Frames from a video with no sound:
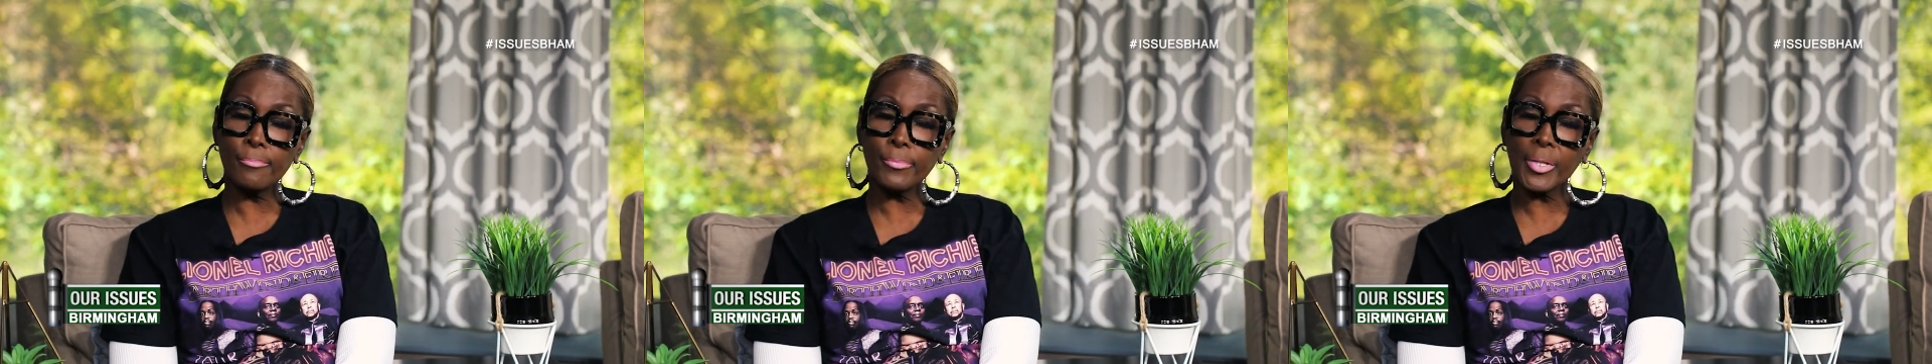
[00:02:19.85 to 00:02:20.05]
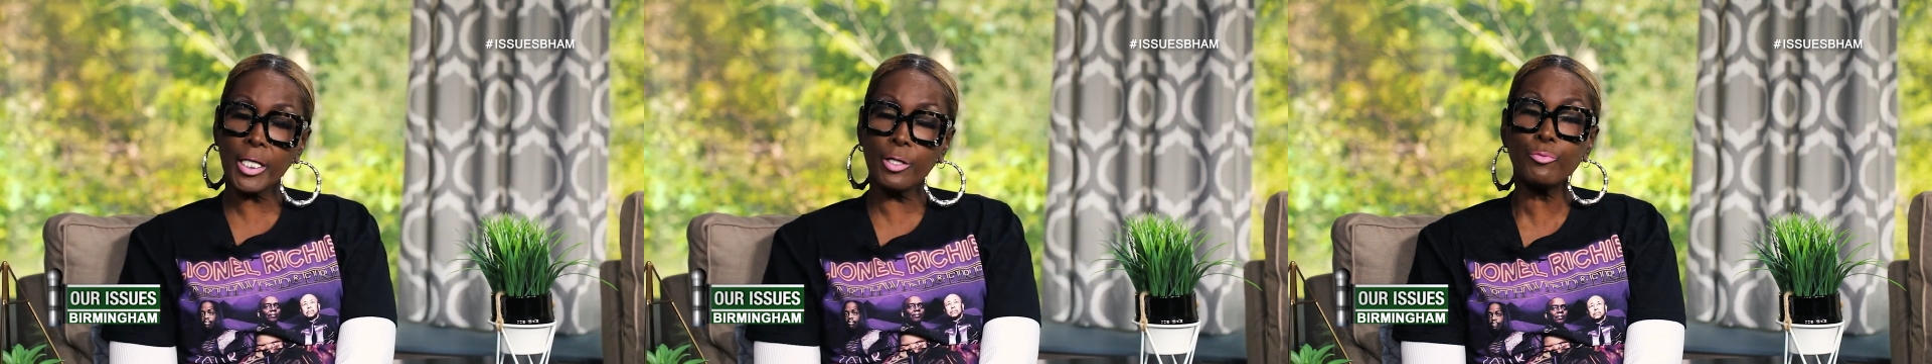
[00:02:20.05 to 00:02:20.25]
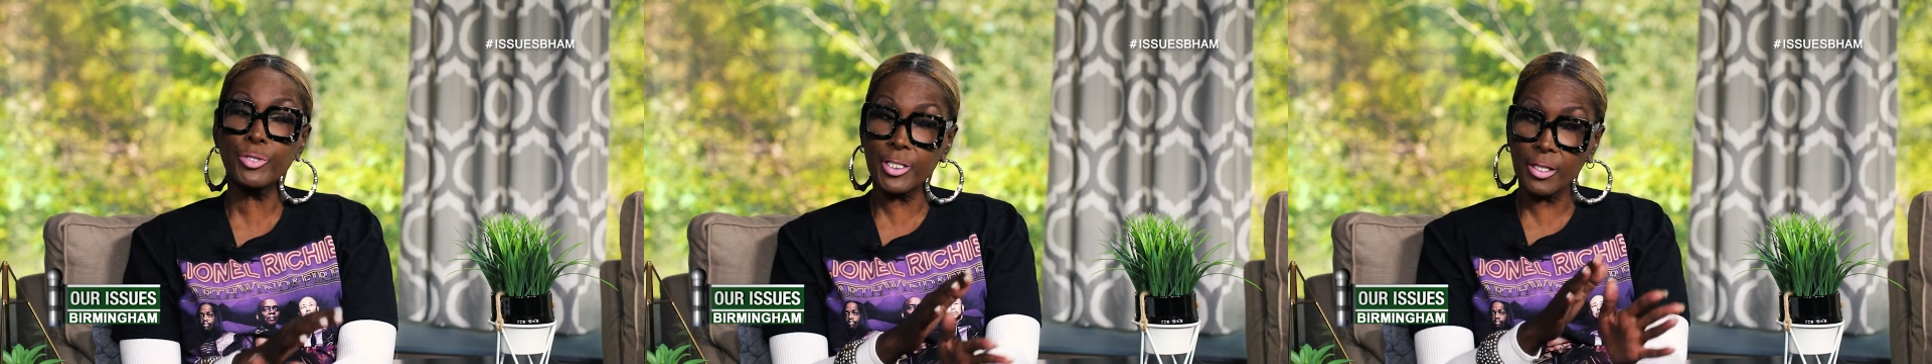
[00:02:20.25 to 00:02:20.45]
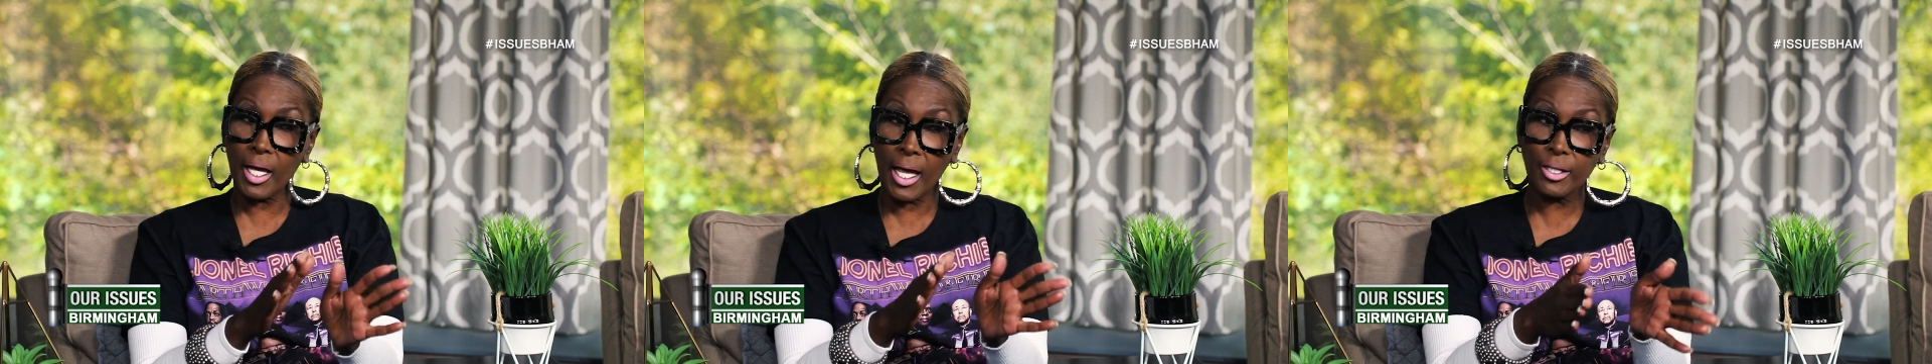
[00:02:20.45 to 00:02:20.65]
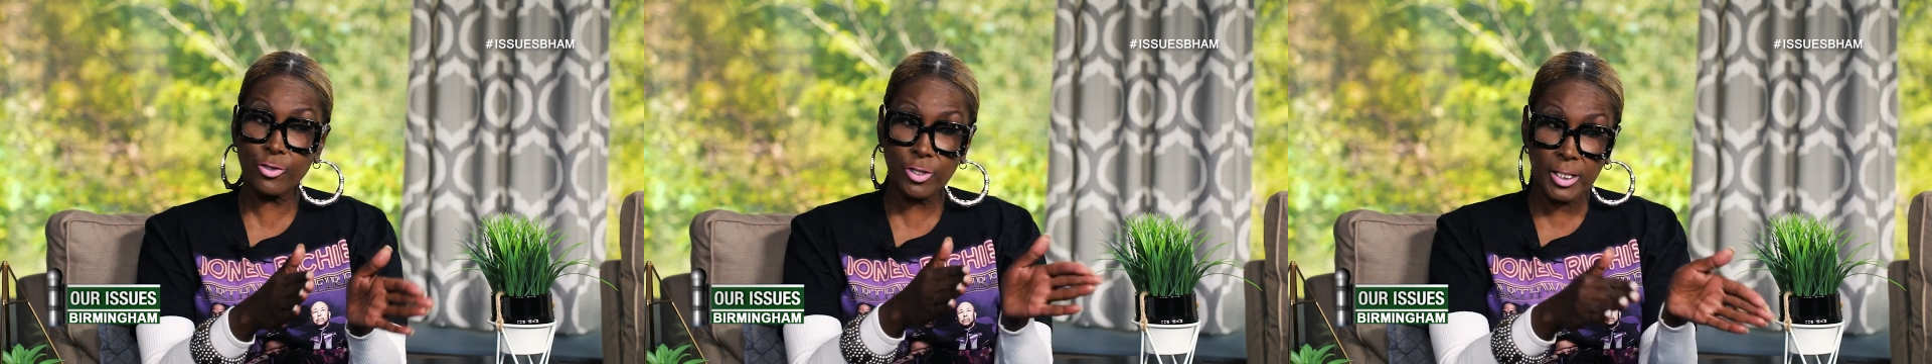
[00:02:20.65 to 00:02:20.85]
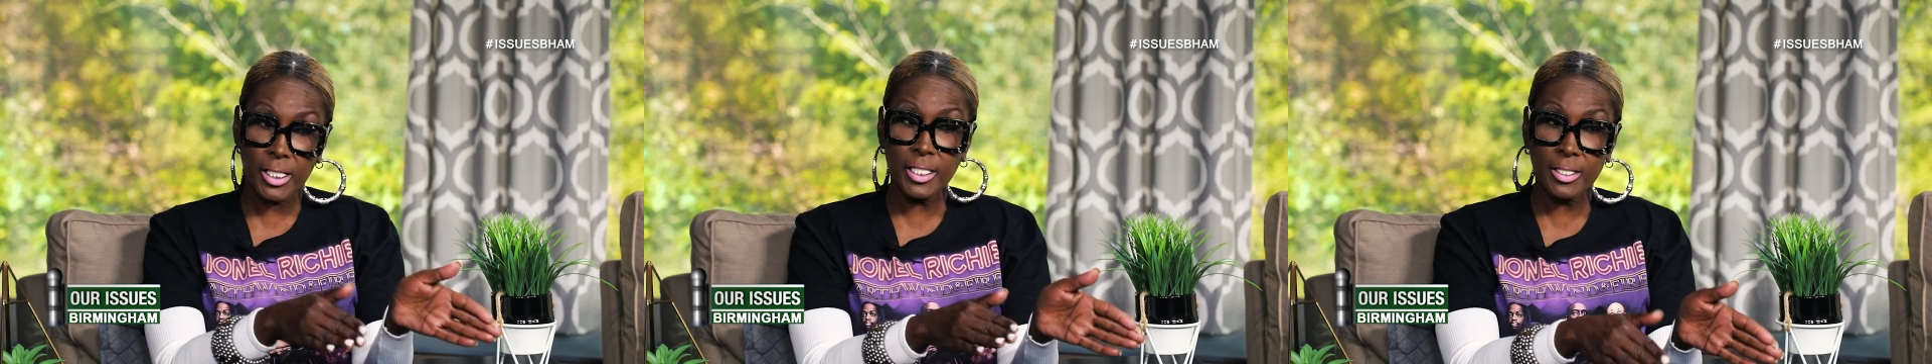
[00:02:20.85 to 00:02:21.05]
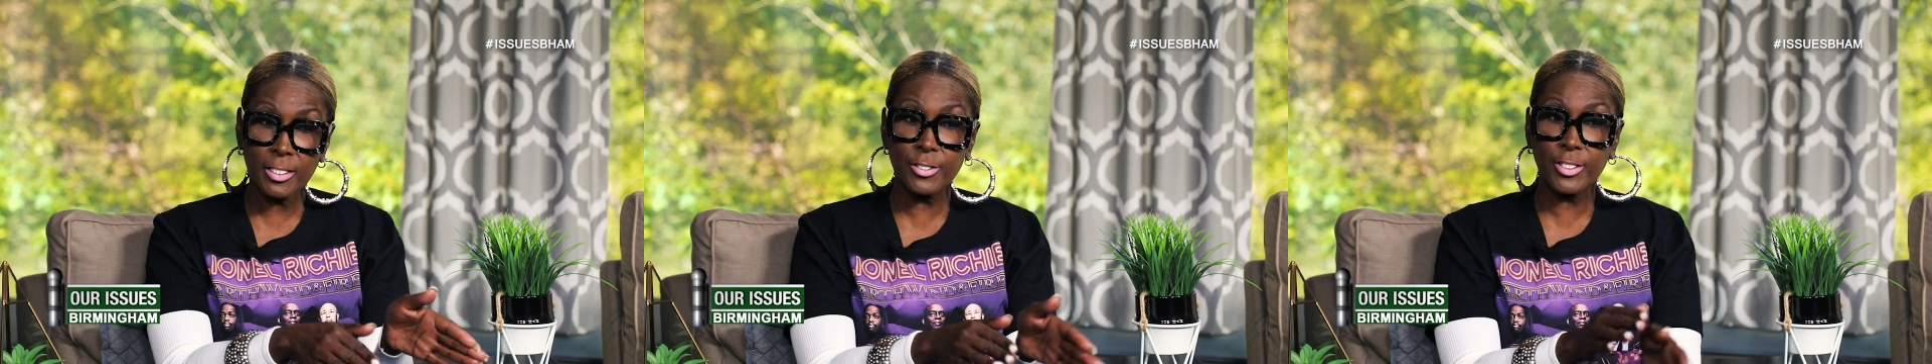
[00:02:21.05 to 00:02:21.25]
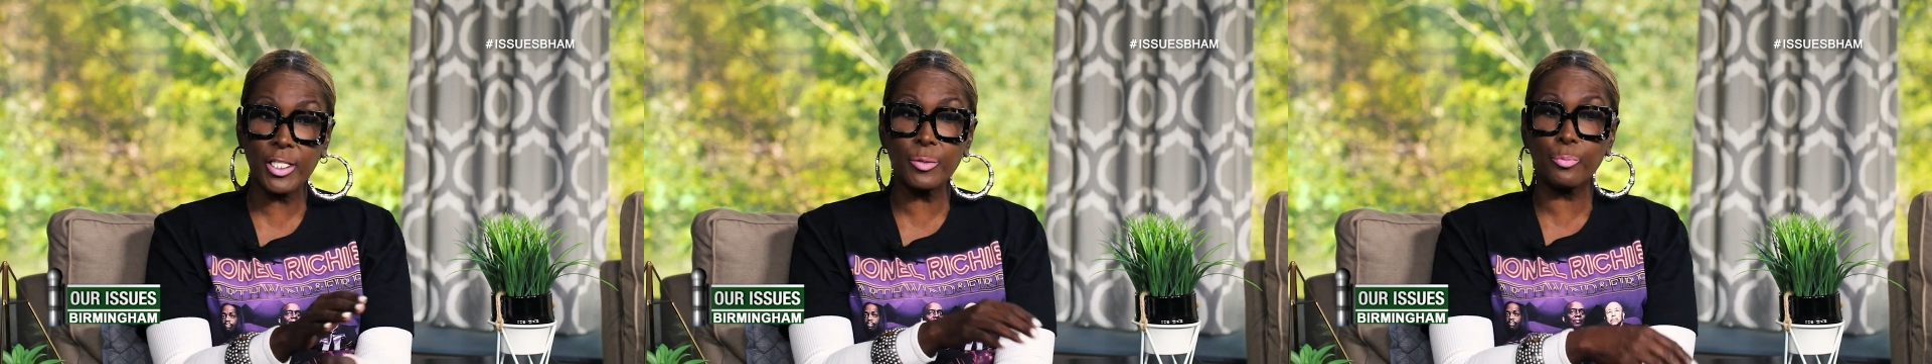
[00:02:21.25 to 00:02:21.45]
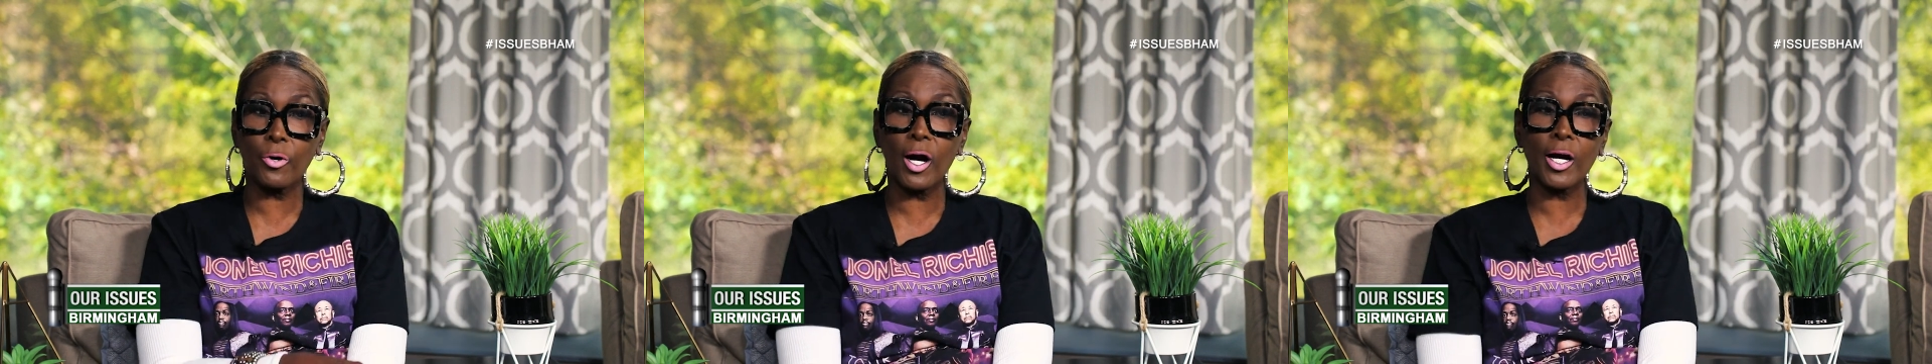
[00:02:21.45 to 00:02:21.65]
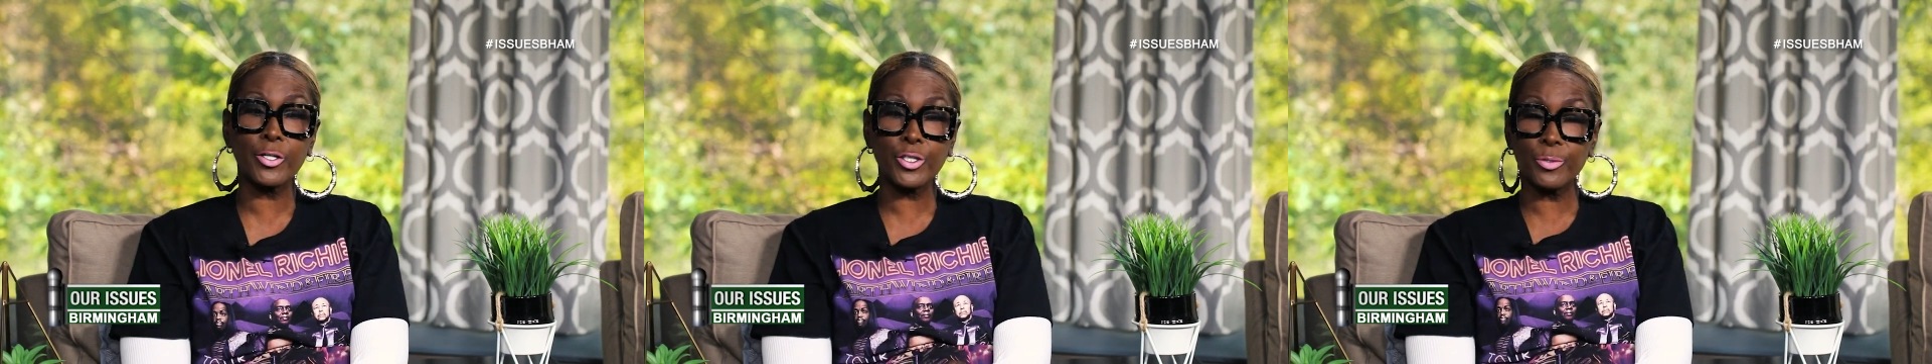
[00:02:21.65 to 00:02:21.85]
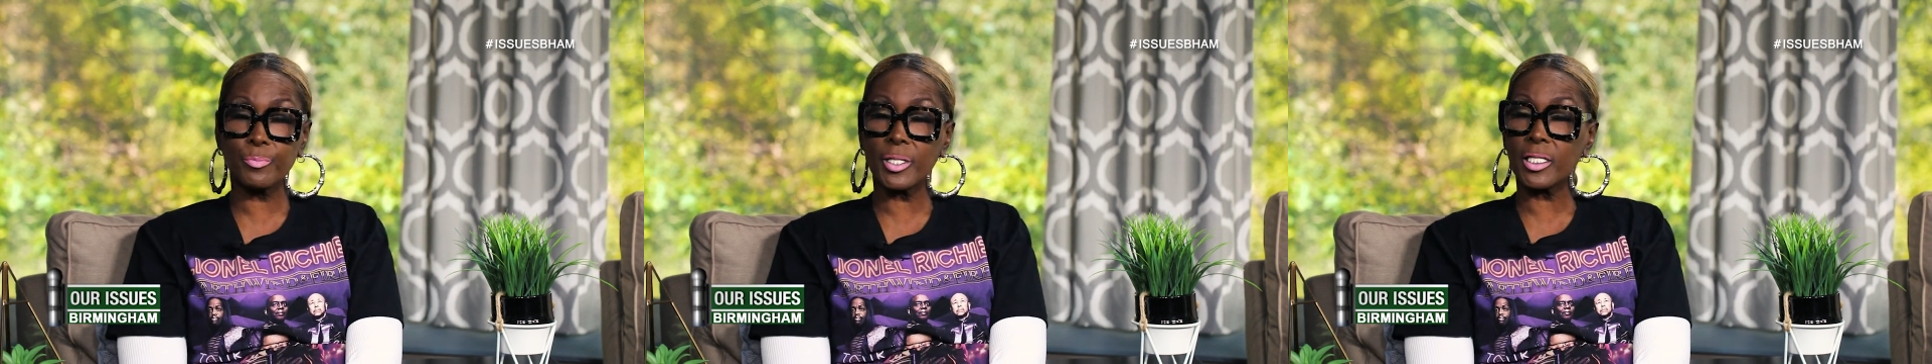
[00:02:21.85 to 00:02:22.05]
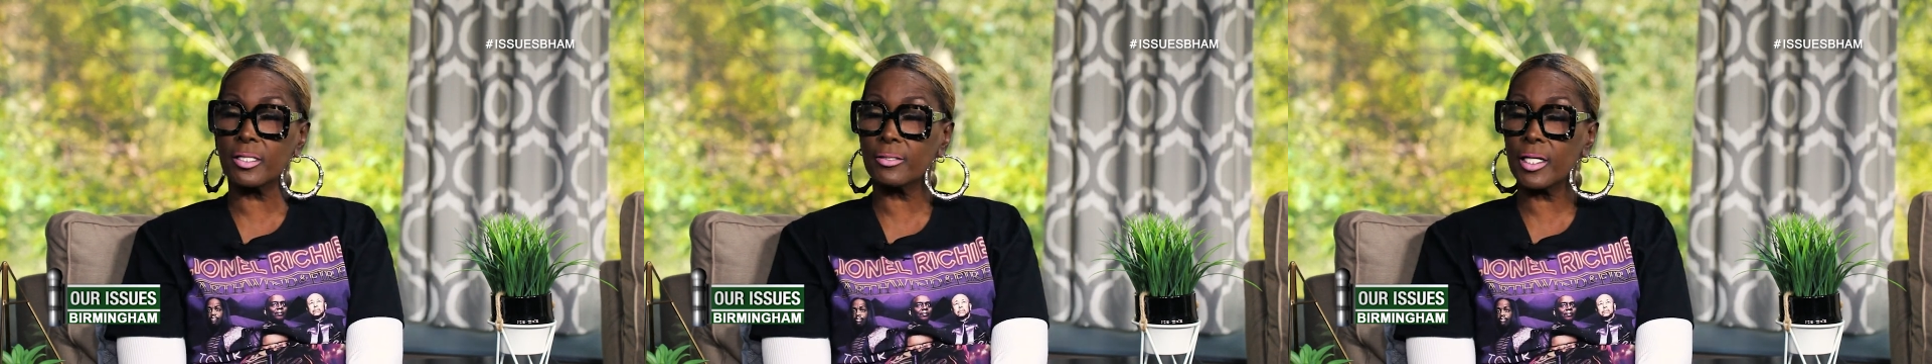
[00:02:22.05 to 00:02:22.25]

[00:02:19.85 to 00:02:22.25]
he was actually in this seat prior to me.